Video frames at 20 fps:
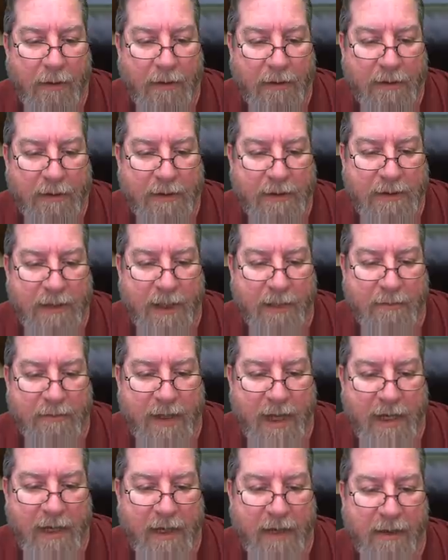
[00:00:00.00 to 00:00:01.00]
You can see I'm
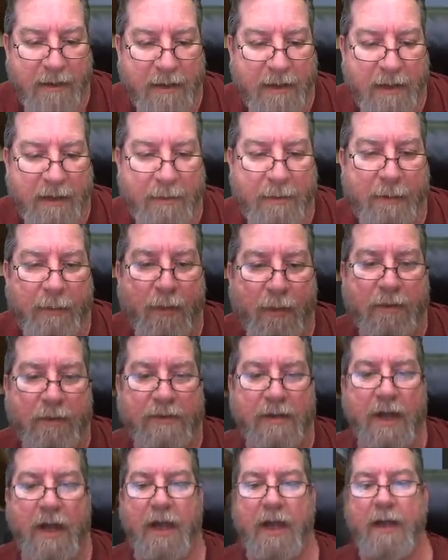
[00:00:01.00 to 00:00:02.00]
taking a little bit more
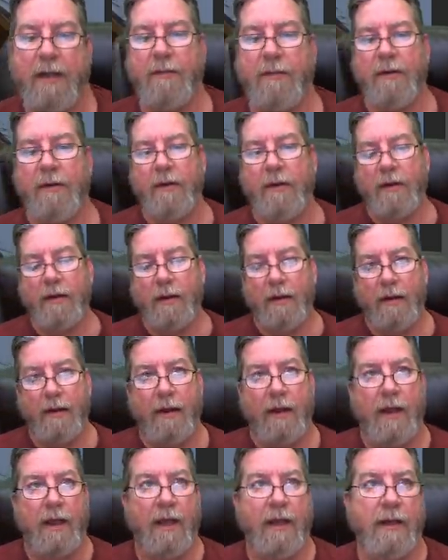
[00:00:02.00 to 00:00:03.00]
time.
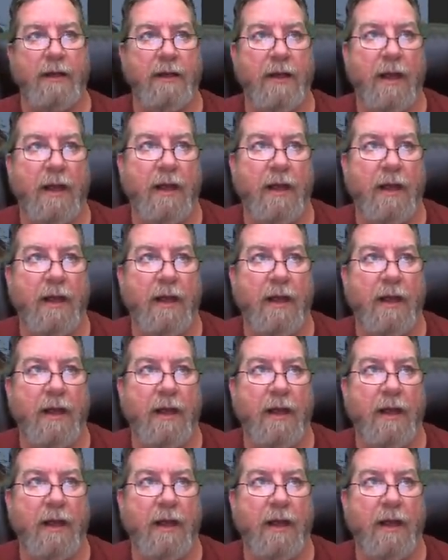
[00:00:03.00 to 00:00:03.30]
And